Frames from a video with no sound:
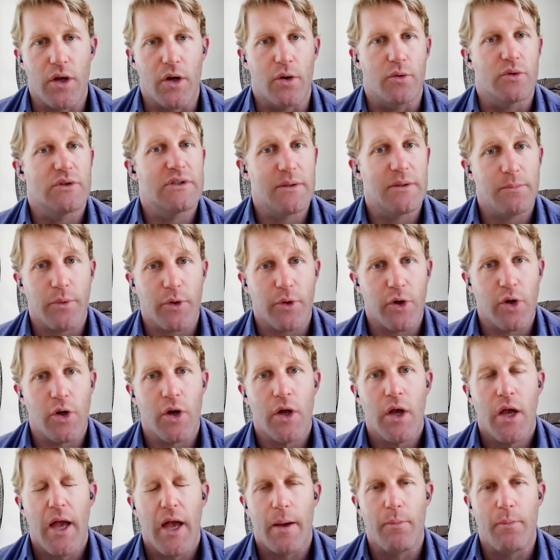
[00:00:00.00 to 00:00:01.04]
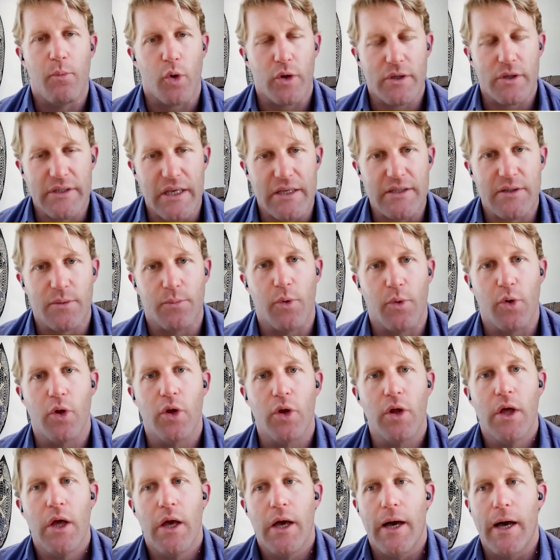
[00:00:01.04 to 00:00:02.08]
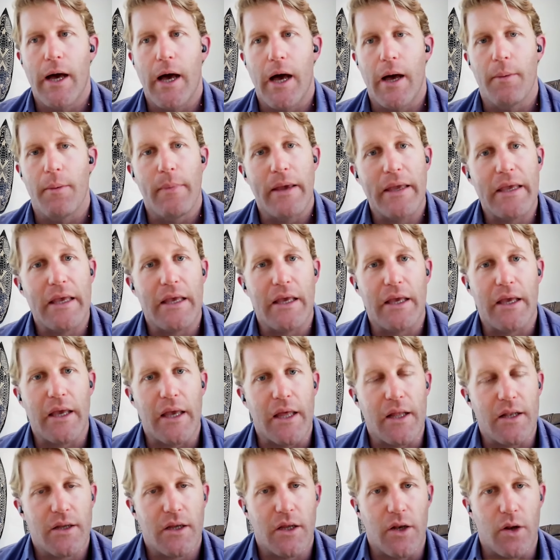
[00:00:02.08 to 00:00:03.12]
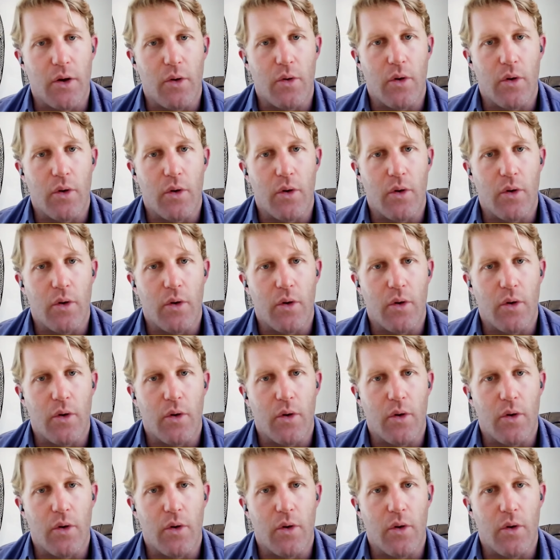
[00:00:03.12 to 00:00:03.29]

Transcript: simpler and more accessible, making it,